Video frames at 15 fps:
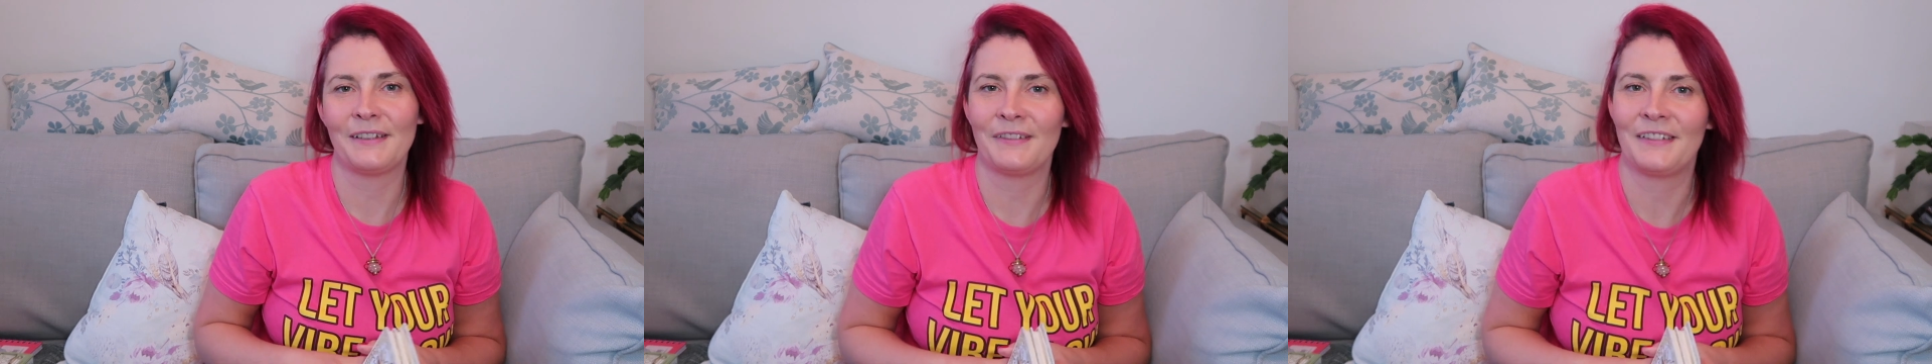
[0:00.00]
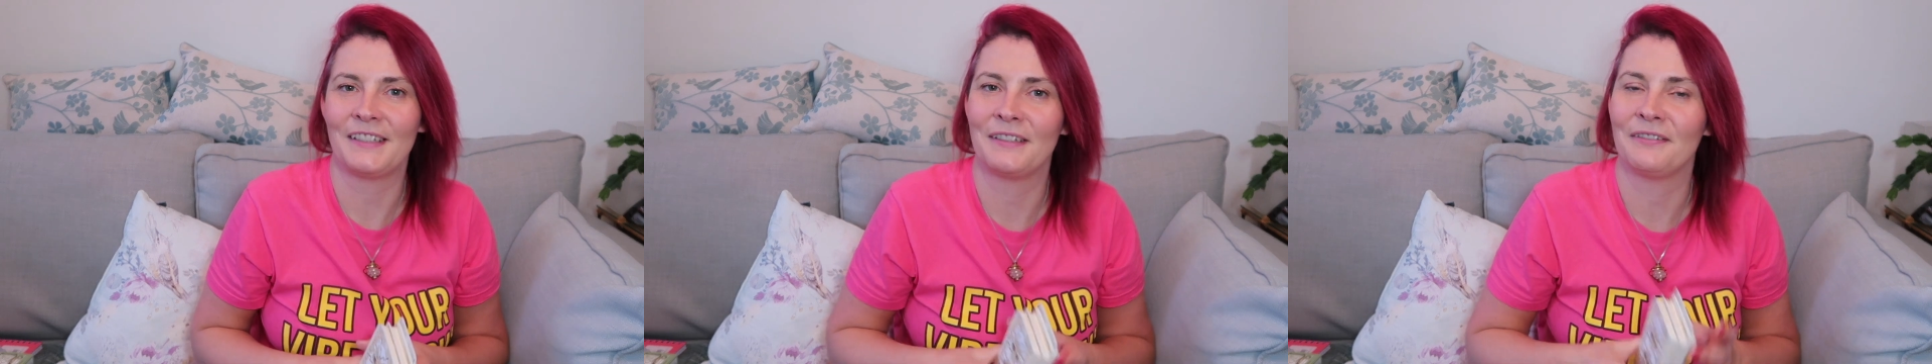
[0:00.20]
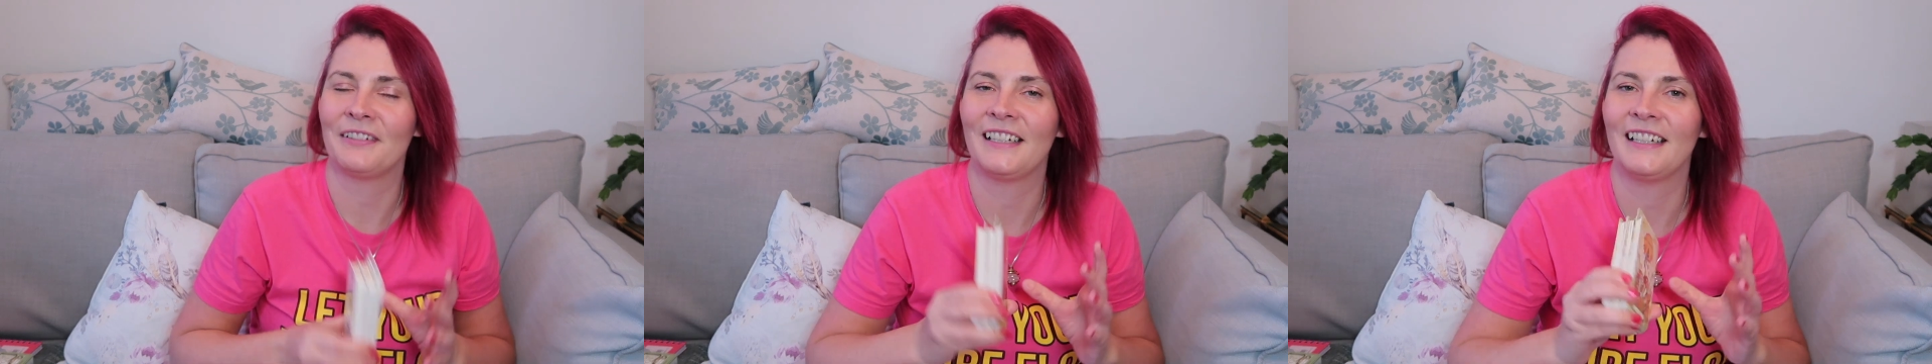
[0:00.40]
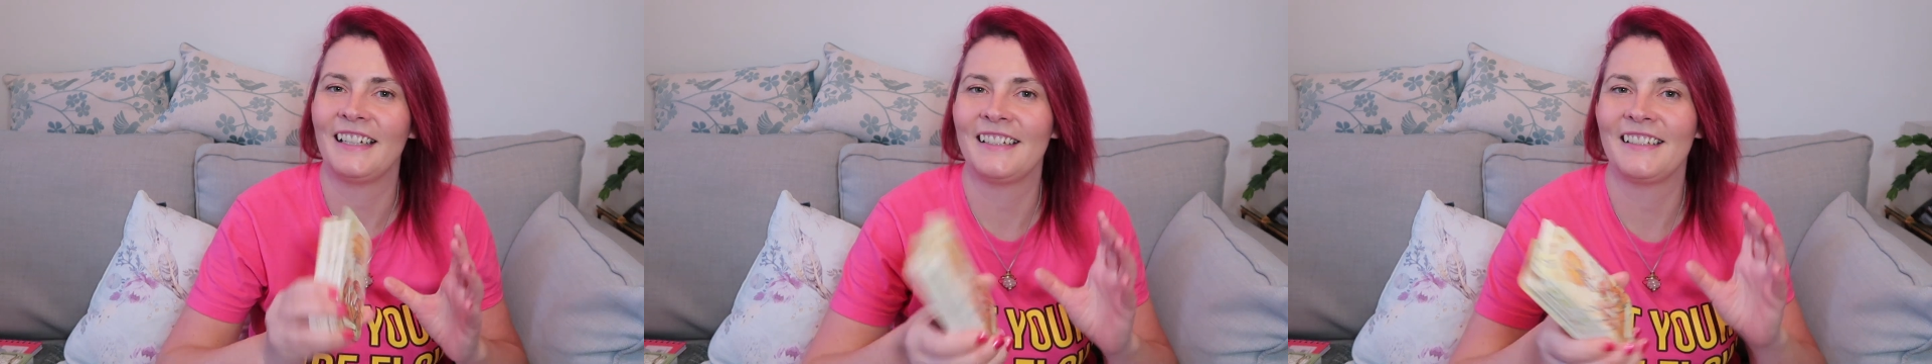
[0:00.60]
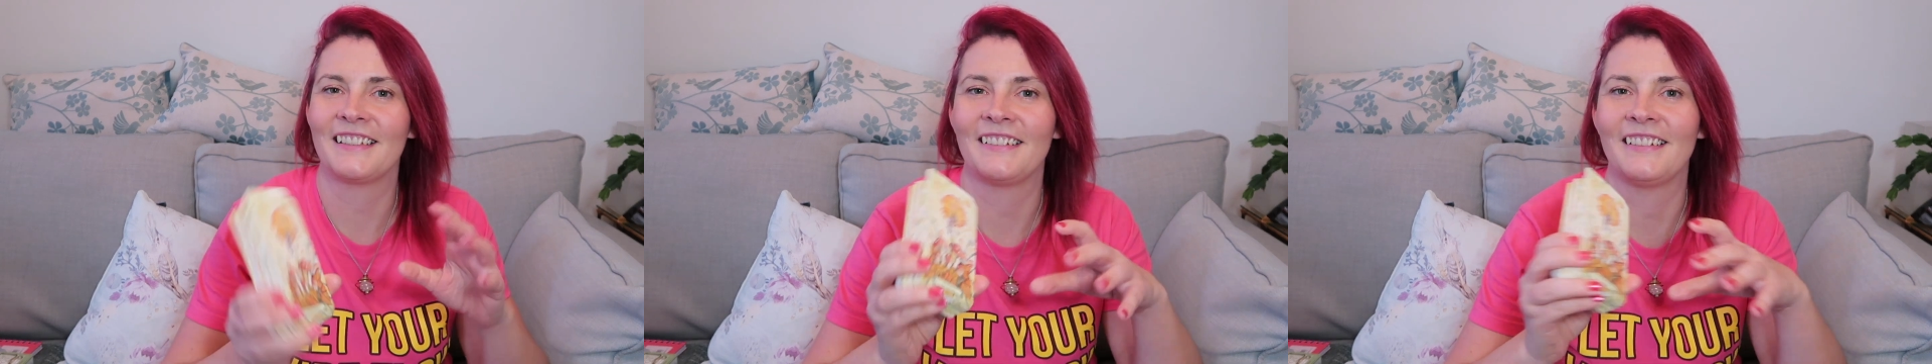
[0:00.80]
if this
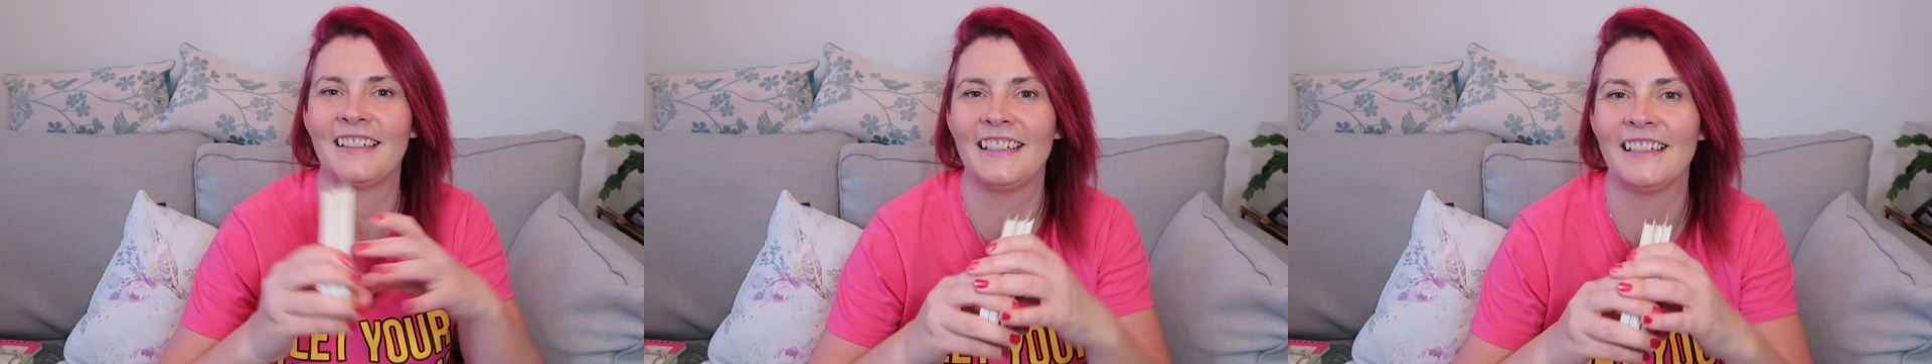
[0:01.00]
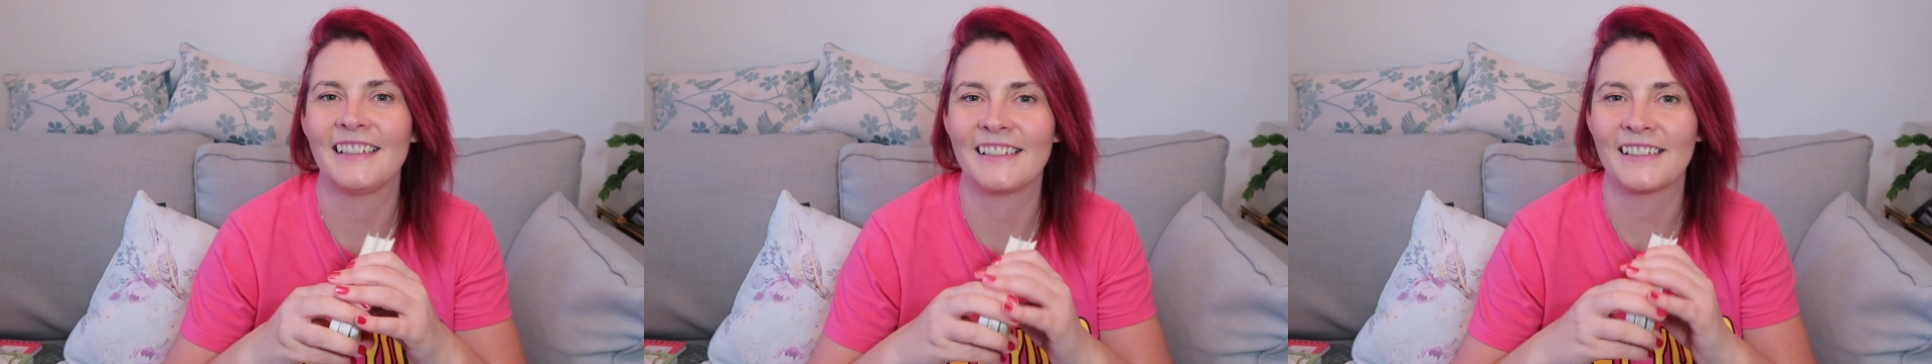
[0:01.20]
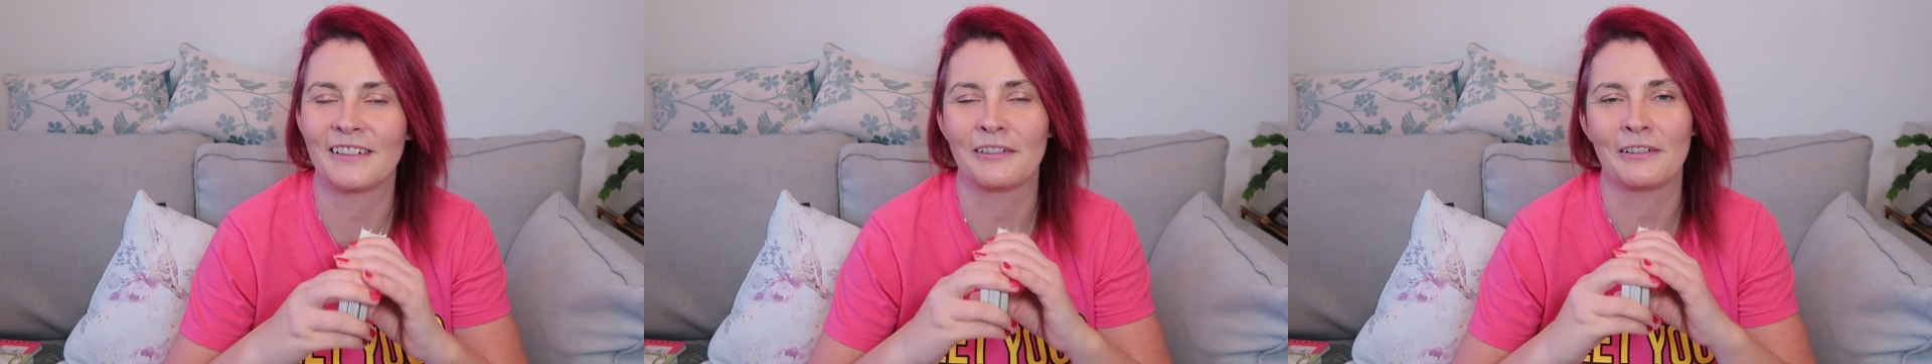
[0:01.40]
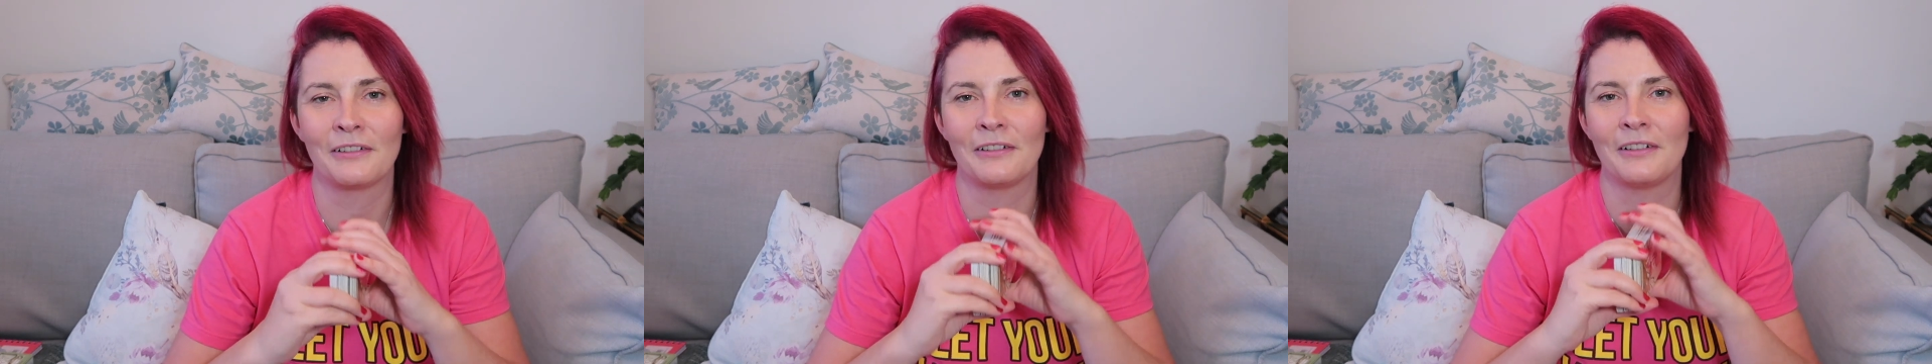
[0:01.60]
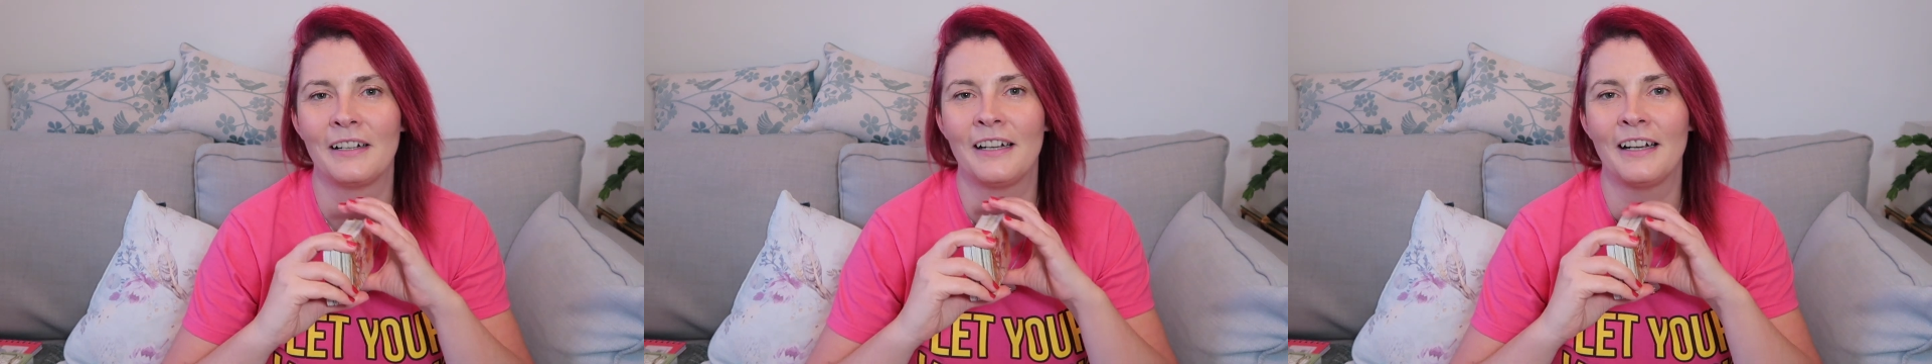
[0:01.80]
relates or links
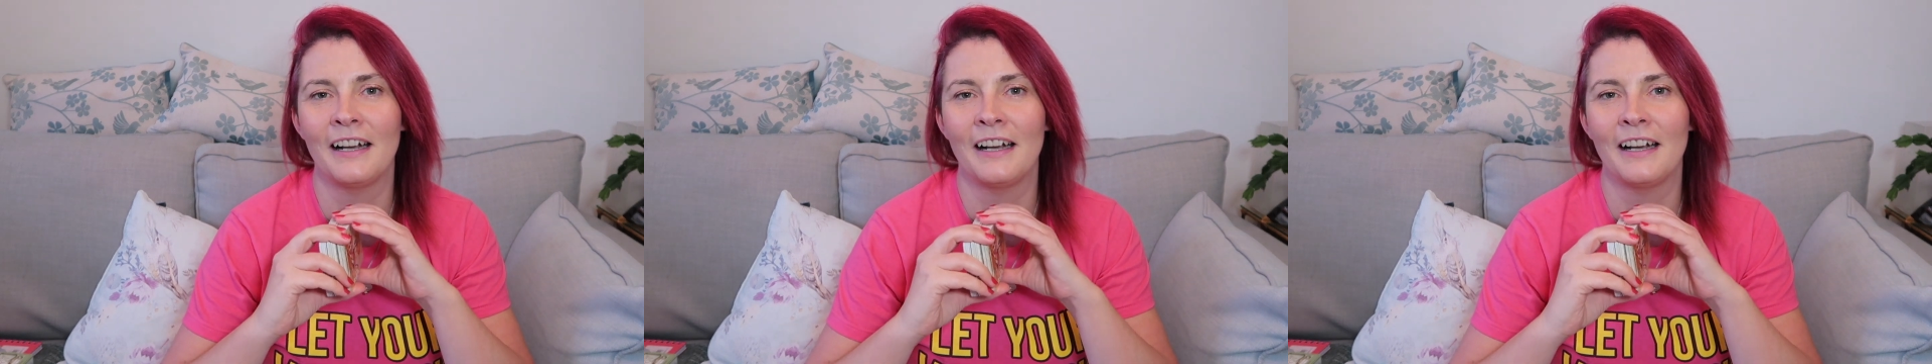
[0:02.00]
or